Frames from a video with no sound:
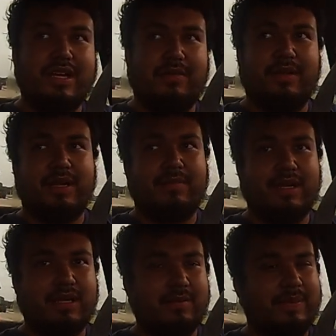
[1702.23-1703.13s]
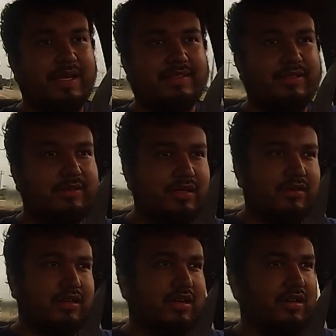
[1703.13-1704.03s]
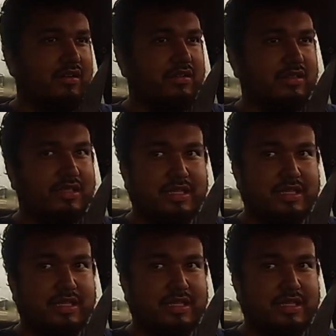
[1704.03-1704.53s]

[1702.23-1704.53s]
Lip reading: I'm like, I'm not gonna pay $200